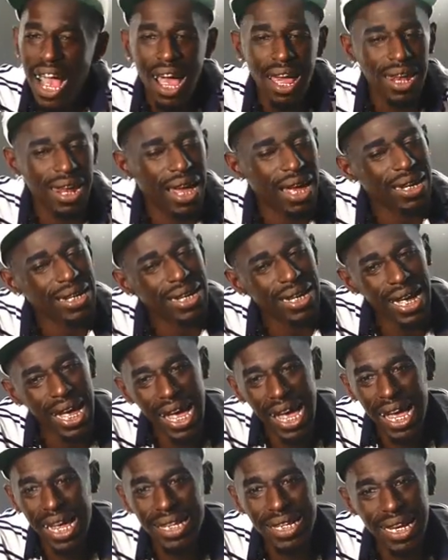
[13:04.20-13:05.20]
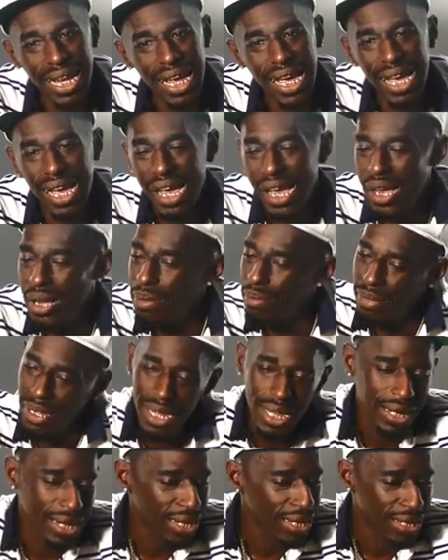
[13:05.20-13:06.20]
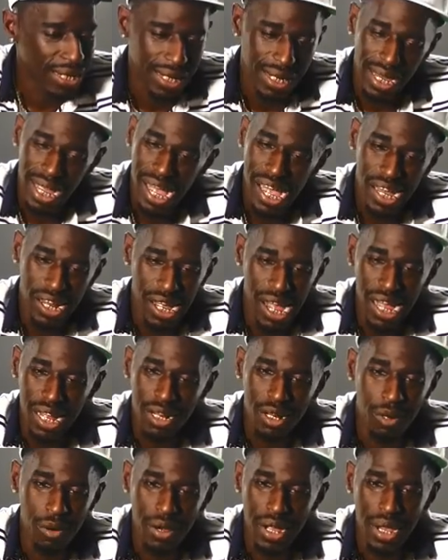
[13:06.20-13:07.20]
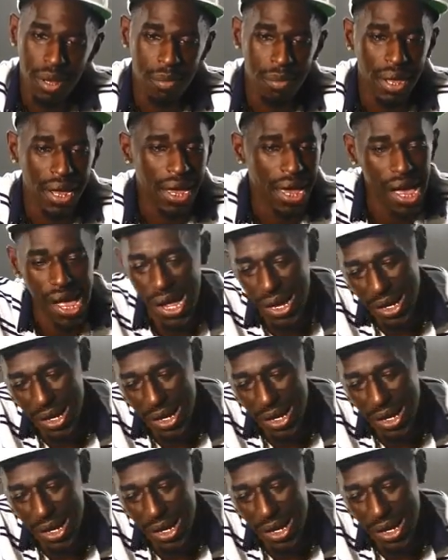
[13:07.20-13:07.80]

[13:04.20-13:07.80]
I'm like, God man, that's damn, some savage man, shit. that's shit, walking I, dead I quit, man.